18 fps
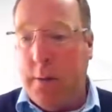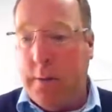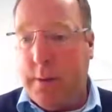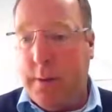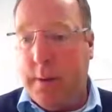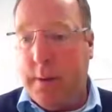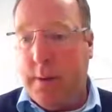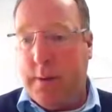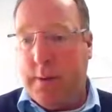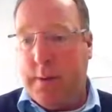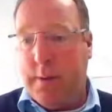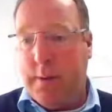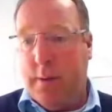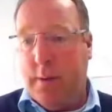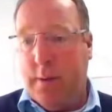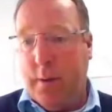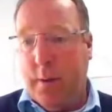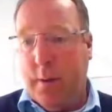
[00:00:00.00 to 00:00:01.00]
close to
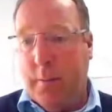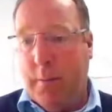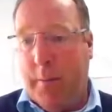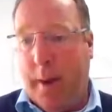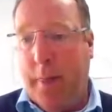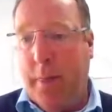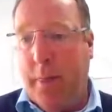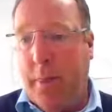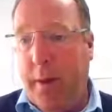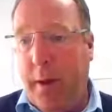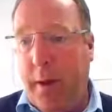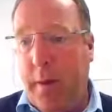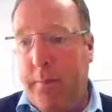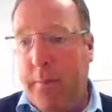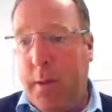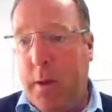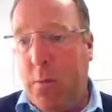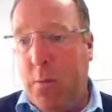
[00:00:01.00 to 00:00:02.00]

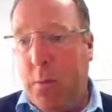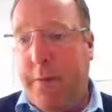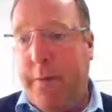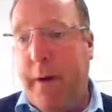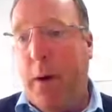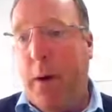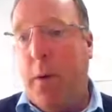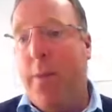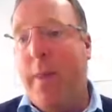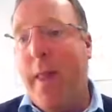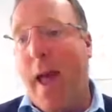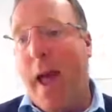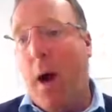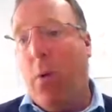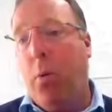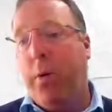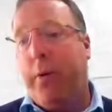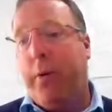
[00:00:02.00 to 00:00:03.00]
Panther, we felt
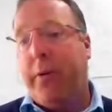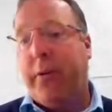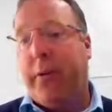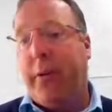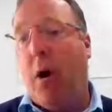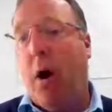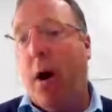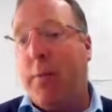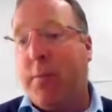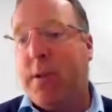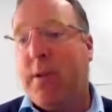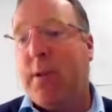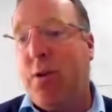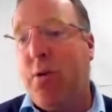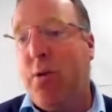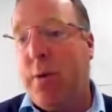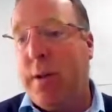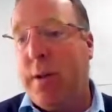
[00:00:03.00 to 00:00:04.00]
now was the time
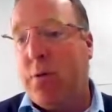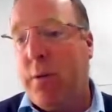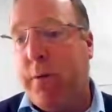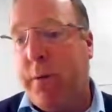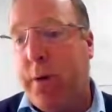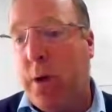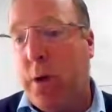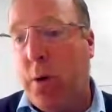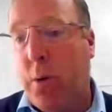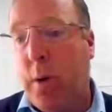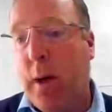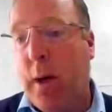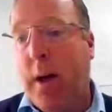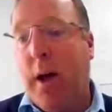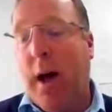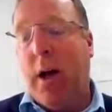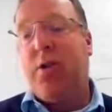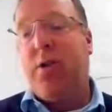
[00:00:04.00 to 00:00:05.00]
to do this review
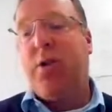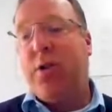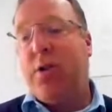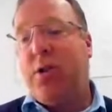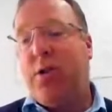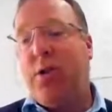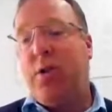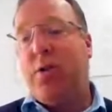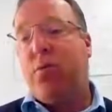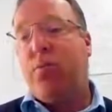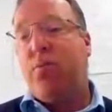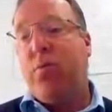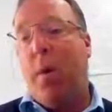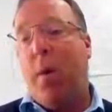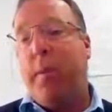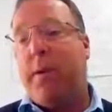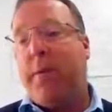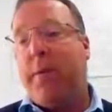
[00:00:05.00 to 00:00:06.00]
and just
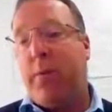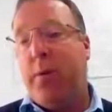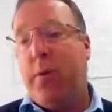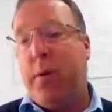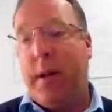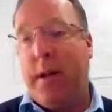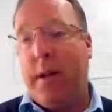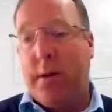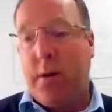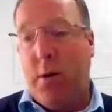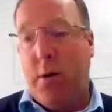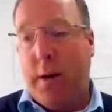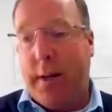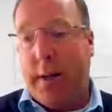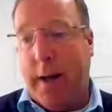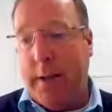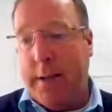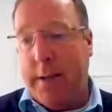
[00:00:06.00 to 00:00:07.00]
rummage through the
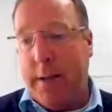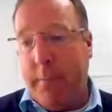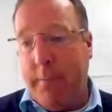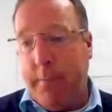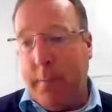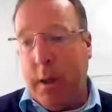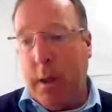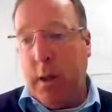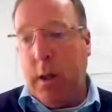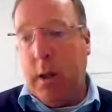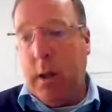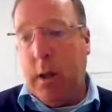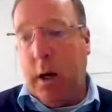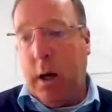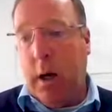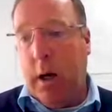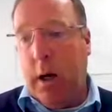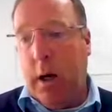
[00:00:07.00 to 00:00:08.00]
historic data.
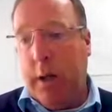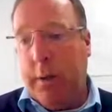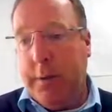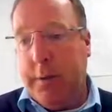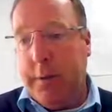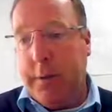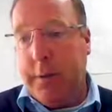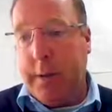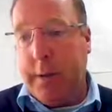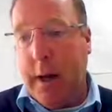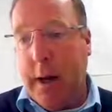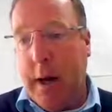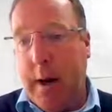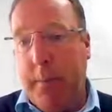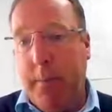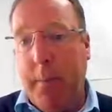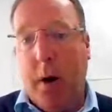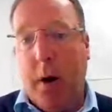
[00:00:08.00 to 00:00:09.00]
And
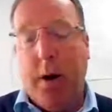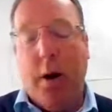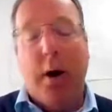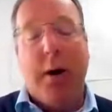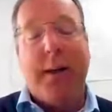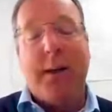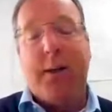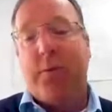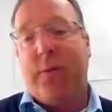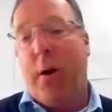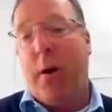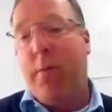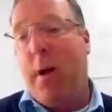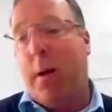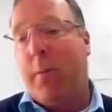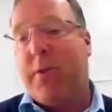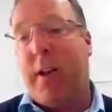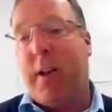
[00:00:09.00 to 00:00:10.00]
it's
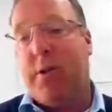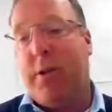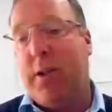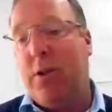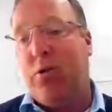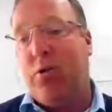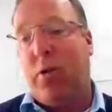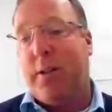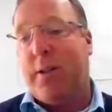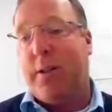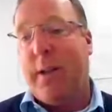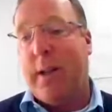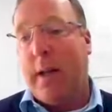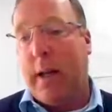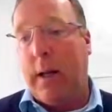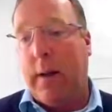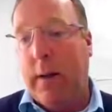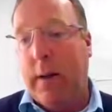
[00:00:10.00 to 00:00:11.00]
thrown up such
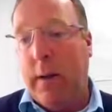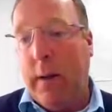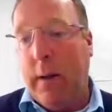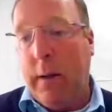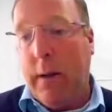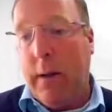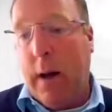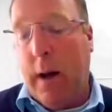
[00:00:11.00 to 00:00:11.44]
interesting